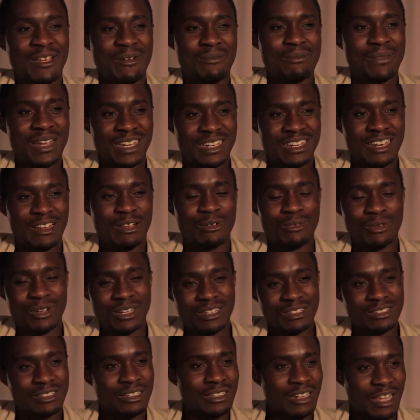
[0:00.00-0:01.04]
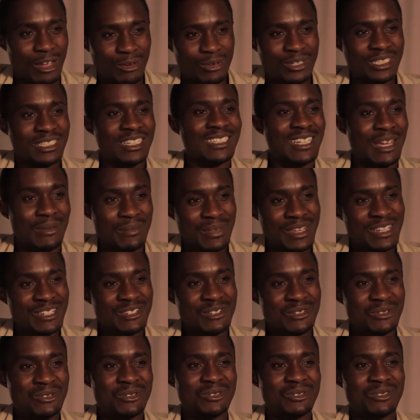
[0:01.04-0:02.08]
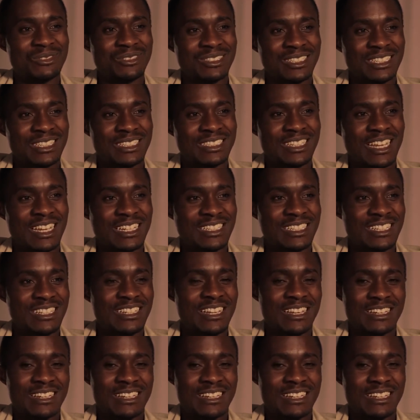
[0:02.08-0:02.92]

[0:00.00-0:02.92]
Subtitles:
but I was determined to succeed,